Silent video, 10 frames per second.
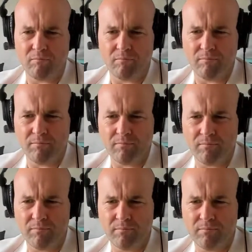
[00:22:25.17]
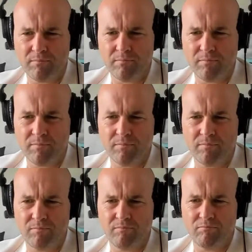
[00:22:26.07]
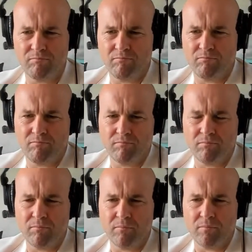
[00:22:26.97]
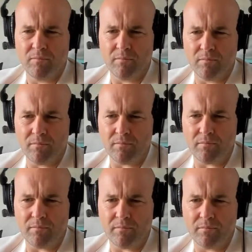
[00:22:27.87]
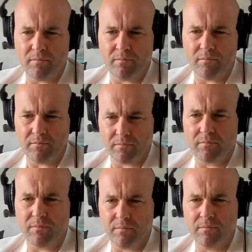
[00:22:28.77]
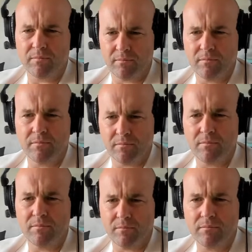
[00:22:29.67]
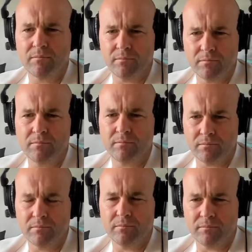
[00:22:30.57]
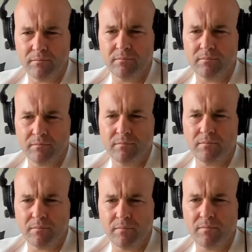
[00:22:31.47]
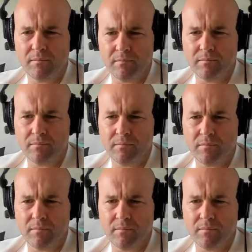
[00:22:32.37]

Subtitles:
This person isn't speaking.